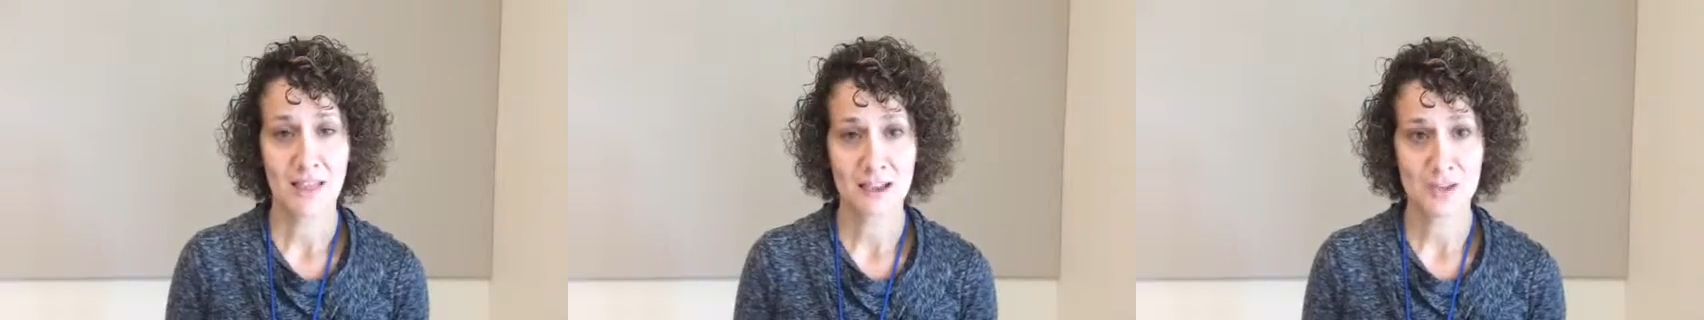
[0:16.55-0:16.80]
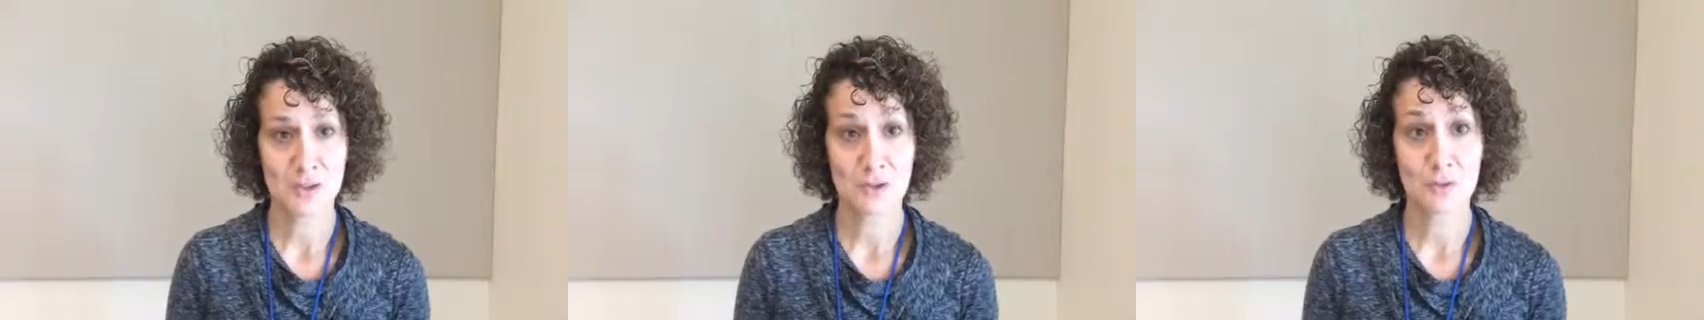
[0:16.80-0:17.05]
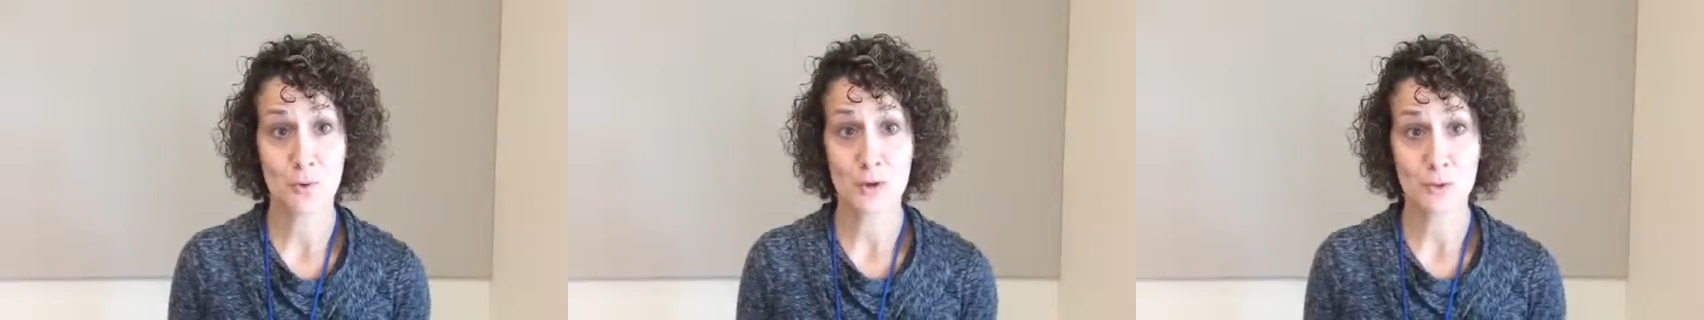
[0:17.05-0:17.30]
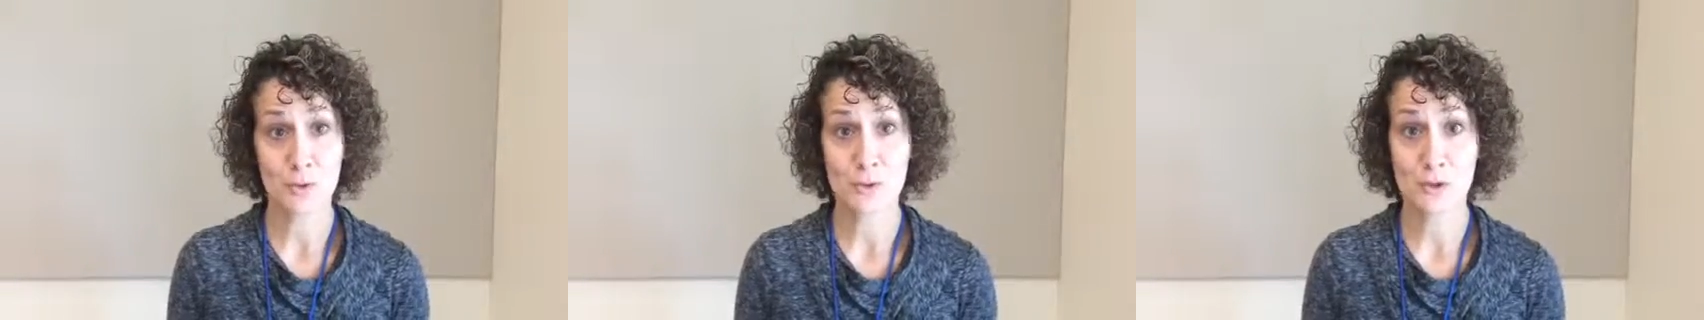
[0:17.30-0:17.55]
last year to
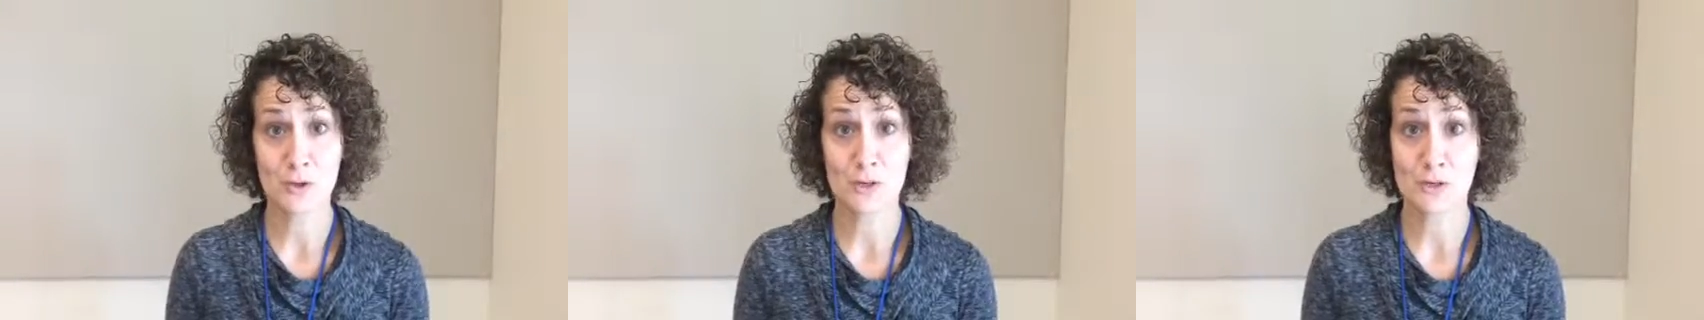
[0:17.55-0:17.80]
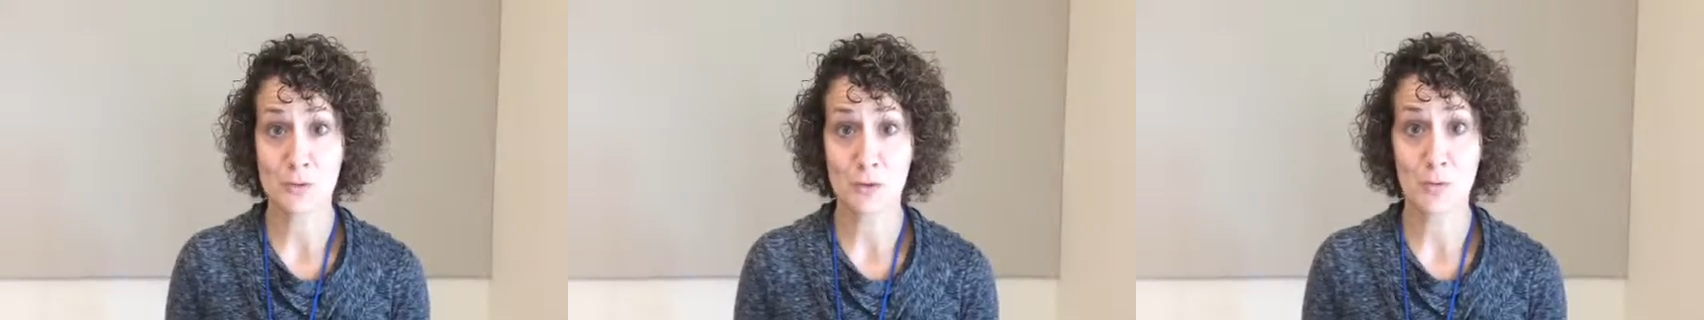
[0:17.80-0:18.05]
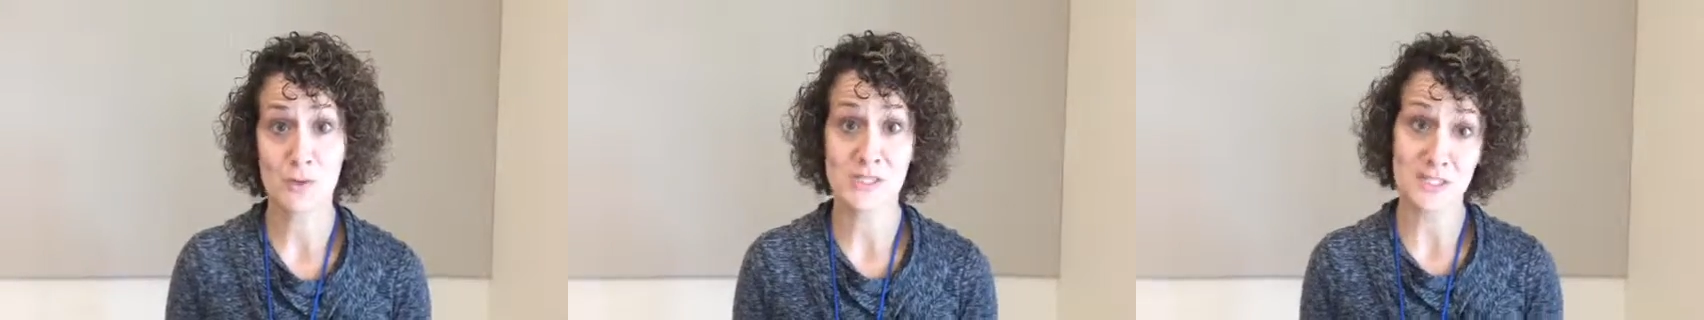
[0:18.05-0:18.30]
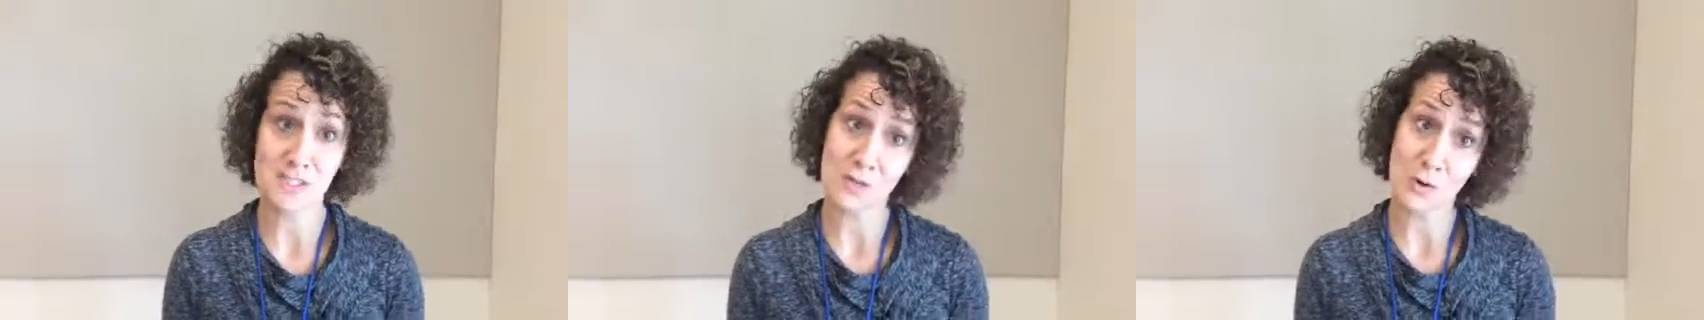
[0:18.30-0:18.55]
run a Rosh Hodesh group
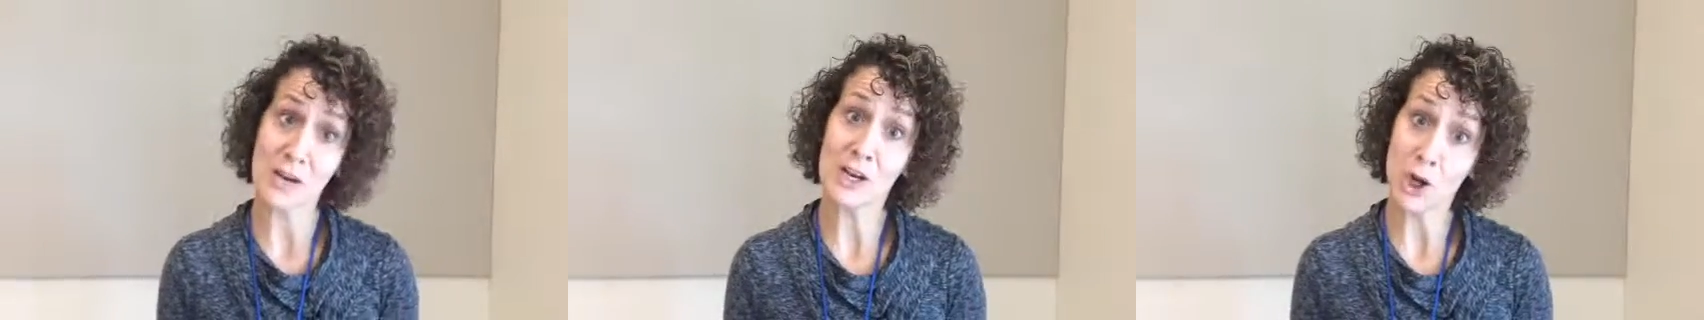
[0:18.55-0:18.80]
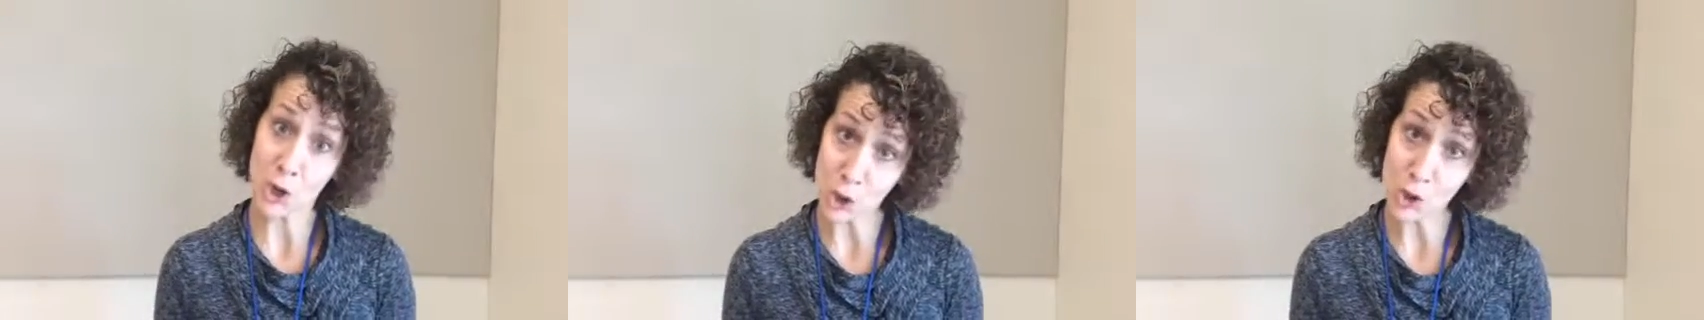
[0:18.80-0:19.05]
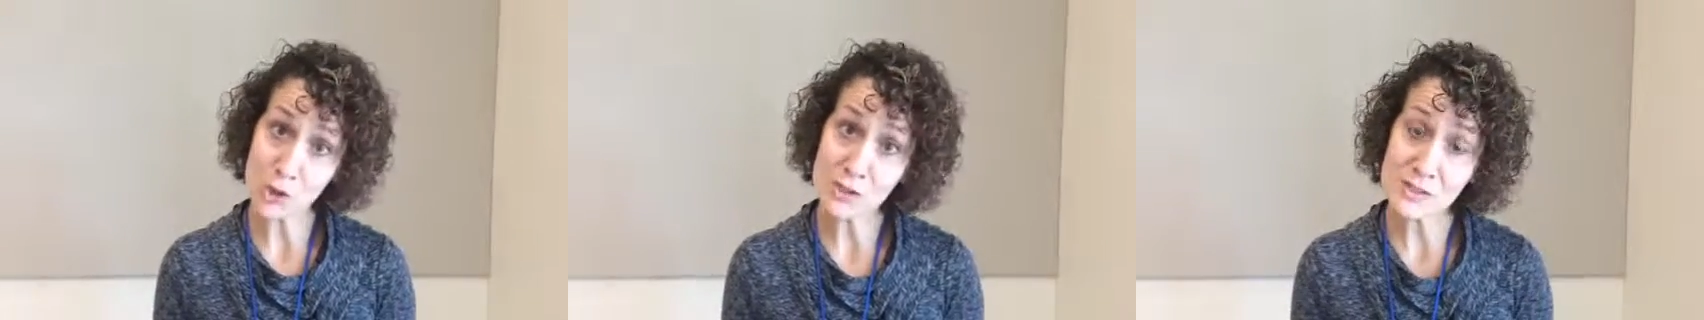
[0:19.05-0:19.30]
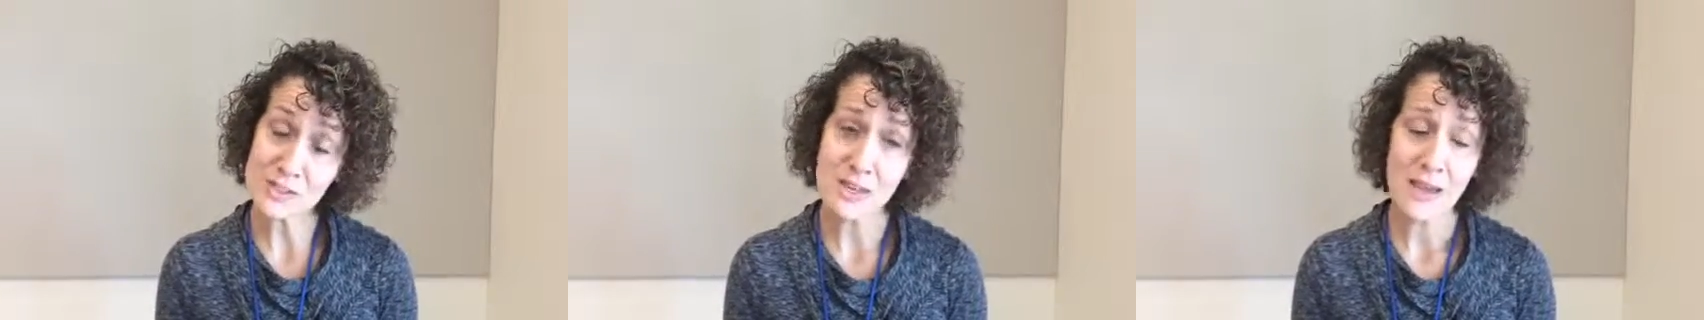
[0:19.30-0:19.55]
with sixth grade
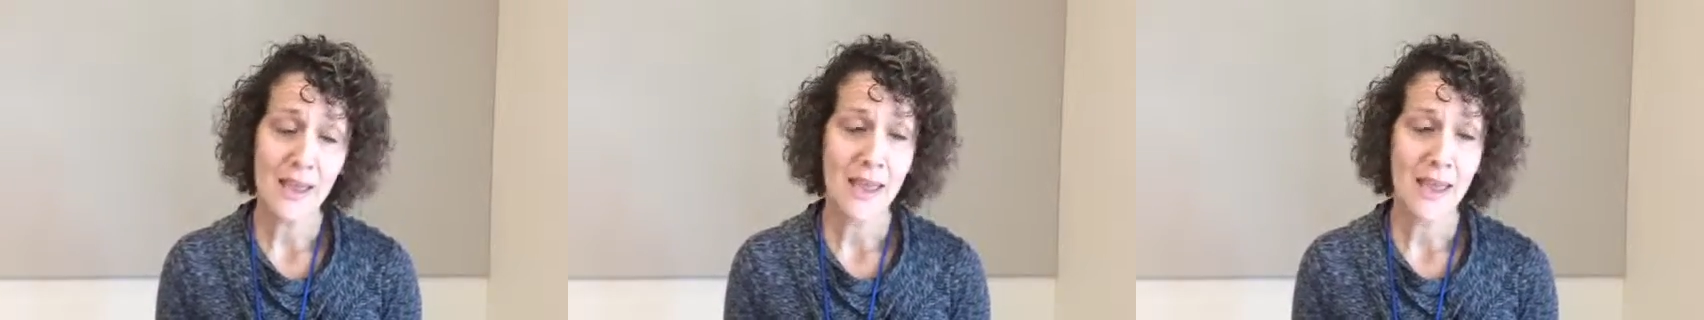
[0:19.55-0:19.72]
girls,